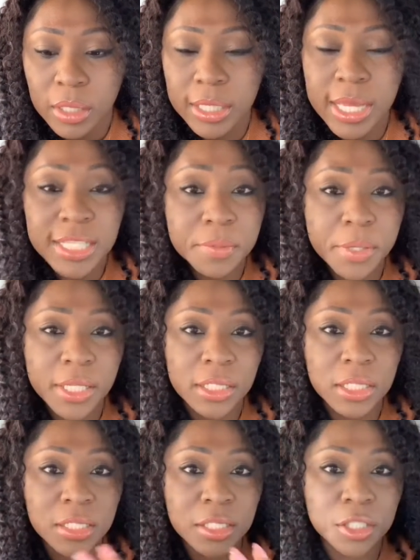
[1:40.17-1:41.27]
it hasn't been an
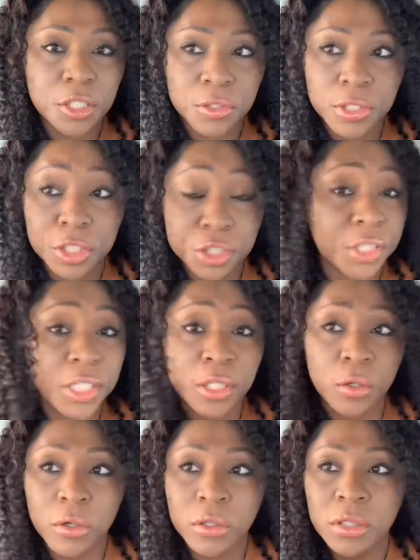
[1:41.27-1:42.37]
easy journey
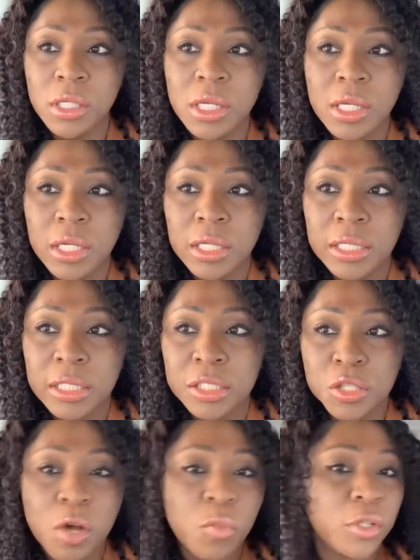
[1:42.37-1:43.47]
at all.
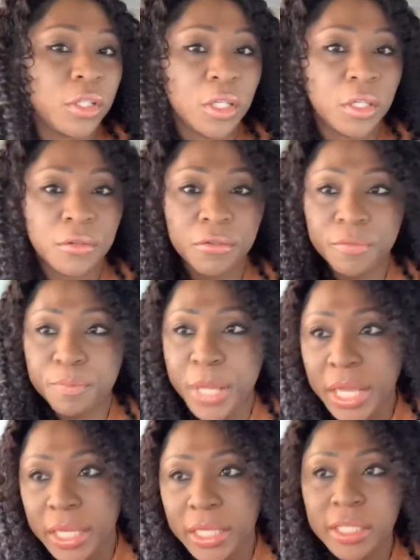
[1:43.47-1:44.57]
It's come with a lot of
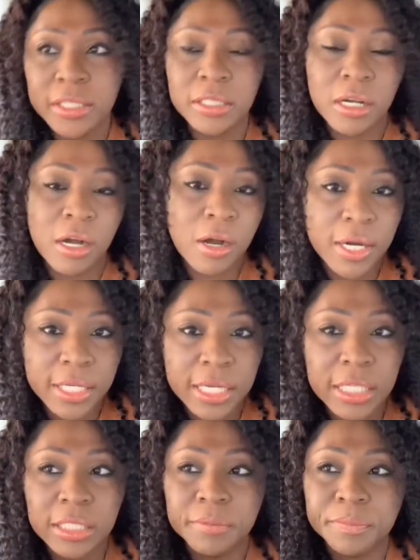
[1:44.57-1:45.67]
pain,
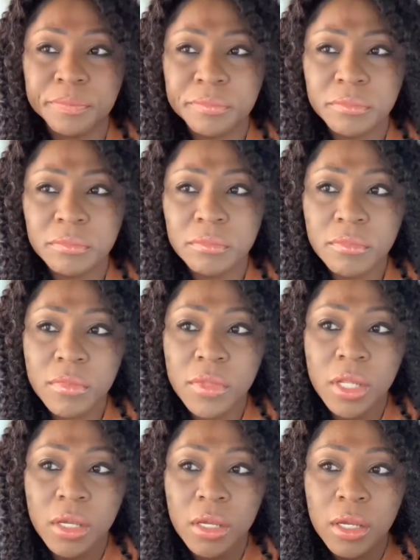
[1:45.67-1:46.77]
heartache.
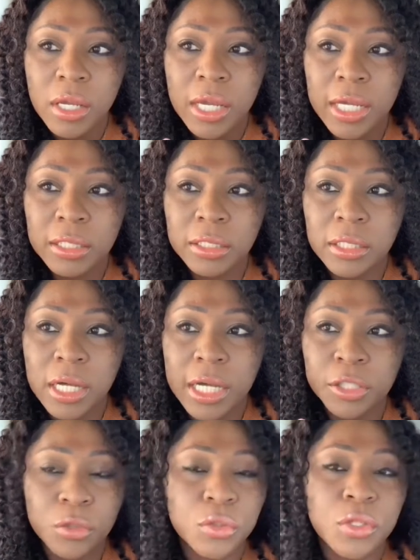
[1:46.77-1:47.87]
And I
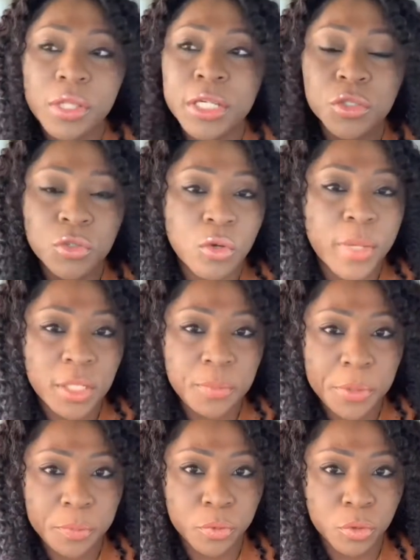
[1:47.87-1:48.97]
know there's so many
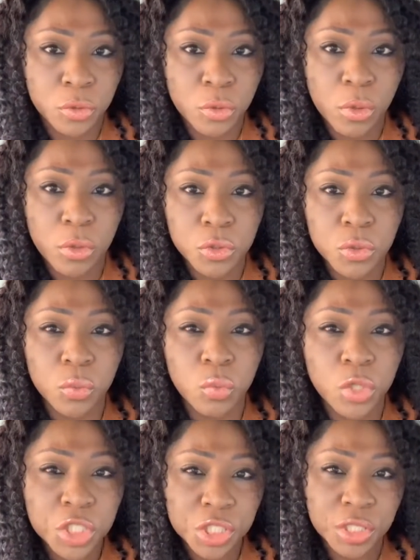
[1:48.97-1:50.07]
people who also
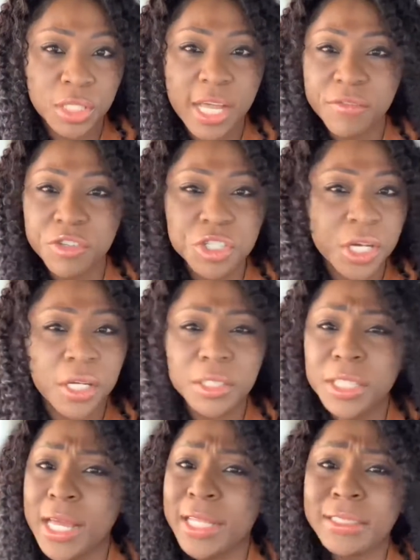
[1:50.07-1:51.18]
wish to have a child
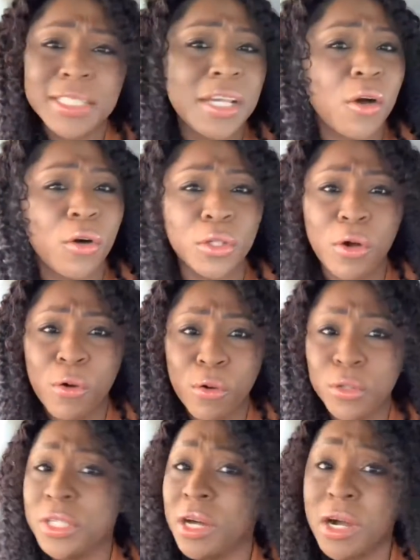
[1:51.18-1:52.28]
and take on
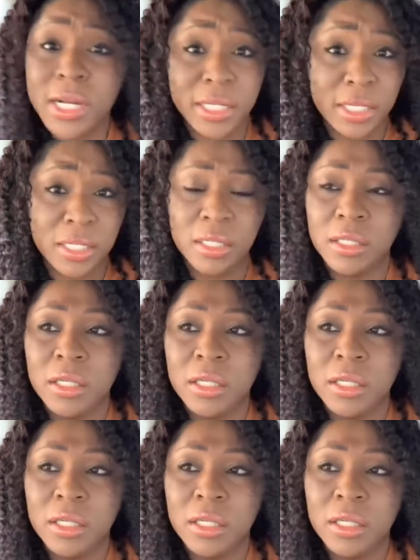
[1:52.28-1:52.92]
all the heartache,